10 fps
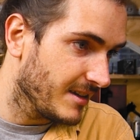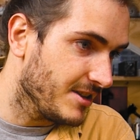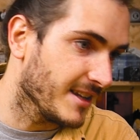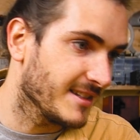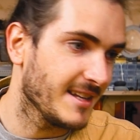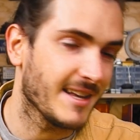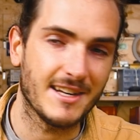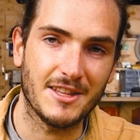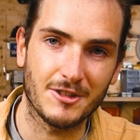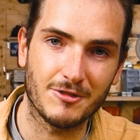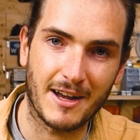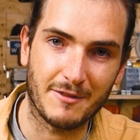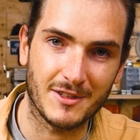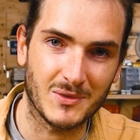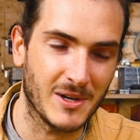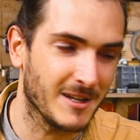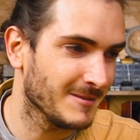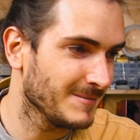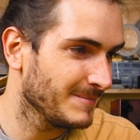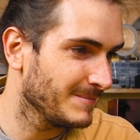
You can see that in the graph as well.